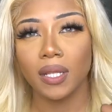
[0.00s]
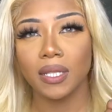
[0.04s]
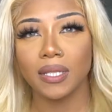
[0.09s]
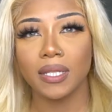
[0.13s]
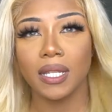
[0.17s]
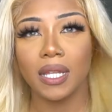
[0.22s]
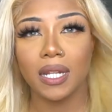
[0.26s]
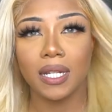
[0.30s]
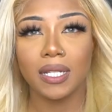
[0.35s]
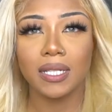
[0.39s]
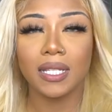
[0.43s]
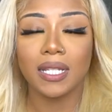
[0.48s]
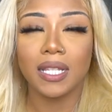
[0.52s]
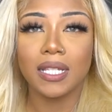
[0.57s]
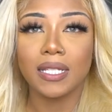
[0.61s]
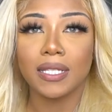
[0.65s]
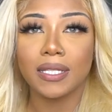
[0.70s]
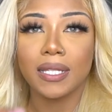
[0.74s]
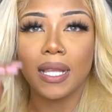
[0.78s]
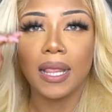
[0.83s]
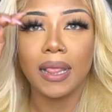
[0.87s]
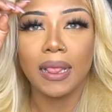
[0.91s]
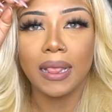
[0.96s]
let's get into
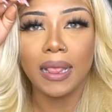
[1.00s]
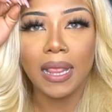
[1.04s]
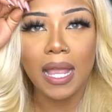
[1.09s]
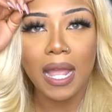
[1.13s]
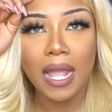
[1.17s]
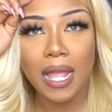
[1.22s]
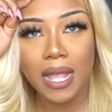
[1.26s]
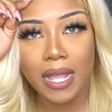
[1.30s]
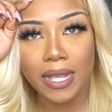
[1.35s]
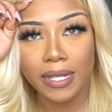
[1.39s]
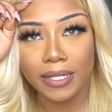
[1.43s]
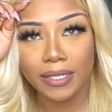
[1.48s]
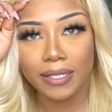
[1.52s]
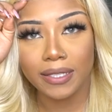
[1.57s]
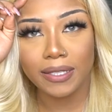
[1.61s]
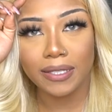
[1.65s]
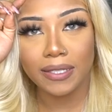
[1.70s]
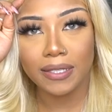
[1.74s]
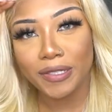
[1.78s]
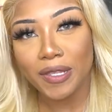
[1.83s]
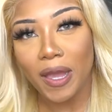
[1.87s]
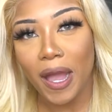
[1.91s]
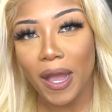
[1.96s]
this lace
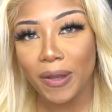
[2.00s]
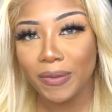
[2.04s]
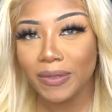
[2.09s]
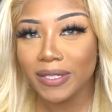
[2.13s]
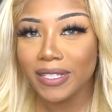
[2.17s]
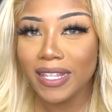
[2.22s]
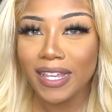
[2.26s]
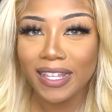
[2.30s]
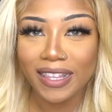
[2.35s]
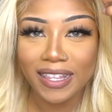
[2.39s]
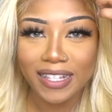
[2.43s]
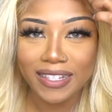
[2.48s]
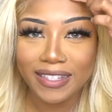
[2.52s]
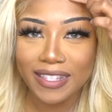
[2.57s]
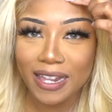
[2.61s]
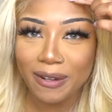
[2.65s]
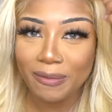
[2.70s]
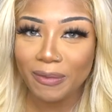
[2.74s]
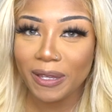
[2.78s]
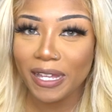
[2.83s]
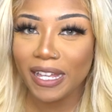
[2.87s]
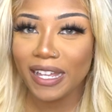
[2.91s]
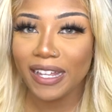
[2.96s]
so i would say this
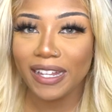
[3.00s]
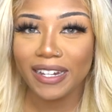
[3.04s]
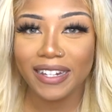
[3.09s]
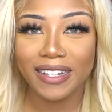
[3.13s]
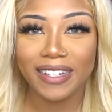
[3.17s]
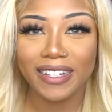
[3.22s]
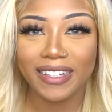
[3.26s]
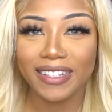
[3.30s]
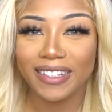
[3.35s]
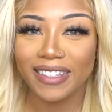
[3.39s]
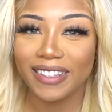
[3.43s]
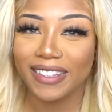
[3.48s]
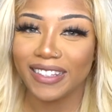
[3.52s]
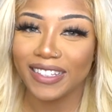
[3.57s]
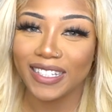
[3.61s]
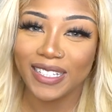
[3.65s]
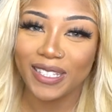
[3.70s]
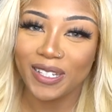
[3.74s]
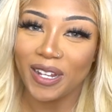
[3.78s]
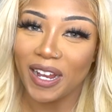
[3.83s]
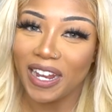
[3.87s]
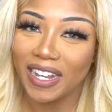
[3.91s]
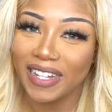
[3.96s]
side of my head
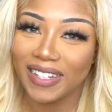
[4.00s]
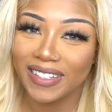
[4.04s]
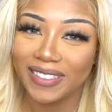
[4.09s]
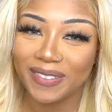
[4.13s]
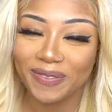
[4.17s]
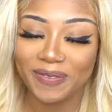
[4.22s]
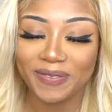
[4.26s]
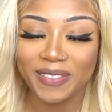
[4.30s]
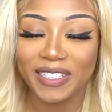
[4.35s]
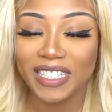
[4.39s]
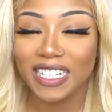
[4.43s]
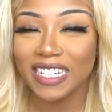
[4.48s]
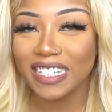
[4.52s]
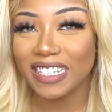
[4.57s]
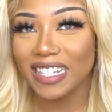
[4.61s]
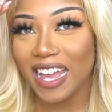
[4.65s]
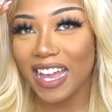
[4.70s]
looks great but this